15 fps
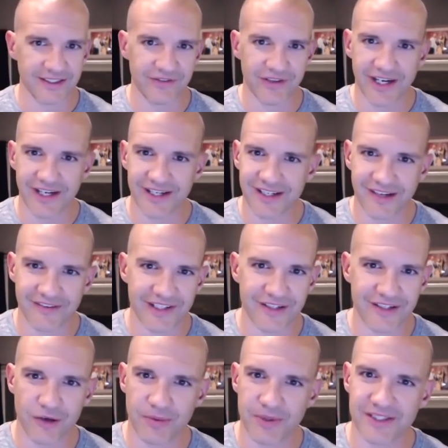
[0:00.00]
right? I mean,
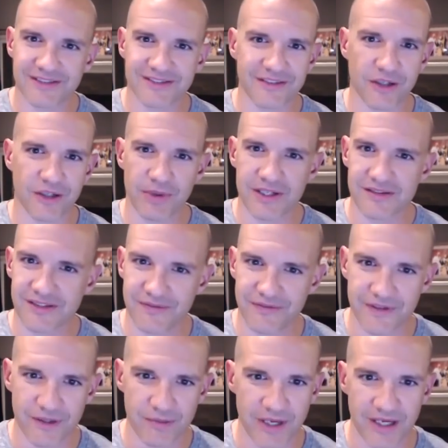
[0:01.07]
nobody's nobody's leaving
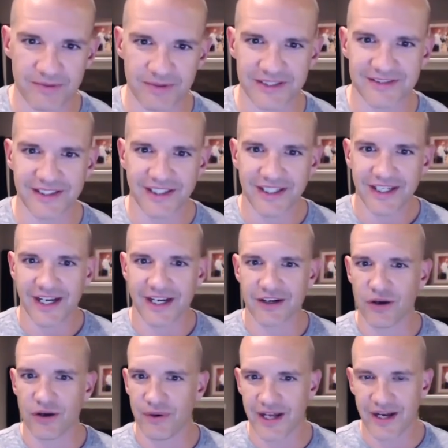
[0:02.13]
their babies and going
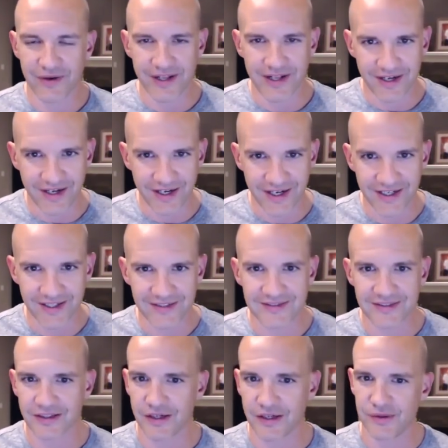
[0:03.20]
out at night to go
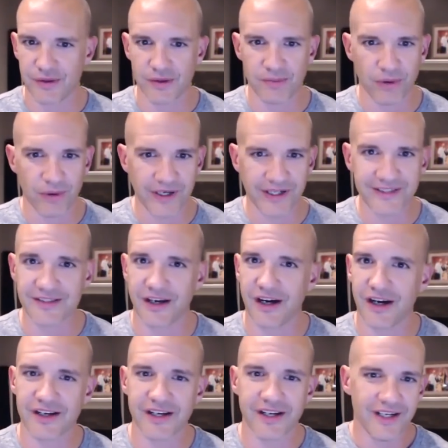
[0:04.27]
to a boring talk
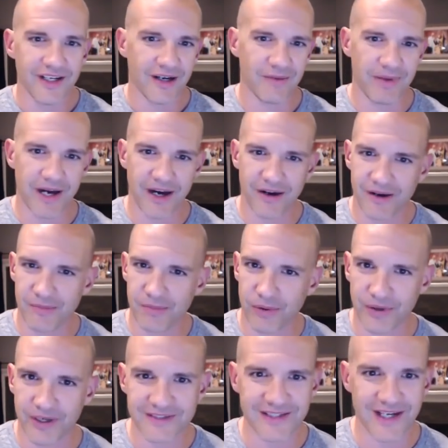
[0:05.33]
about a
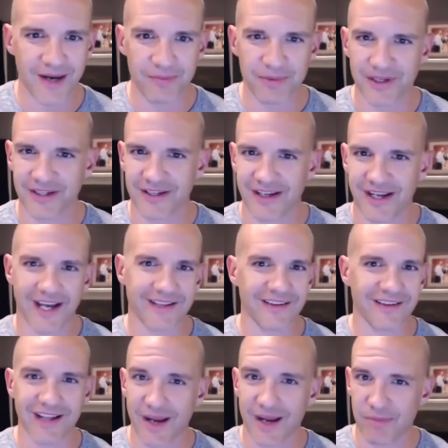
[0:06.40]
boring topic at
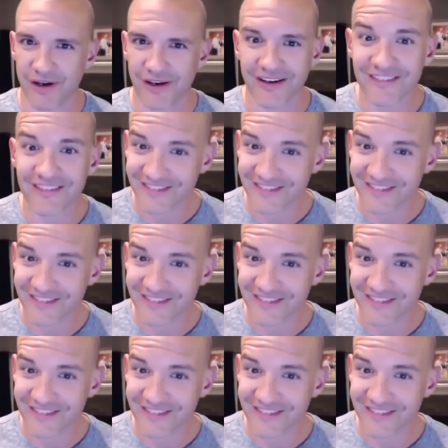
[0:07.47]
the library.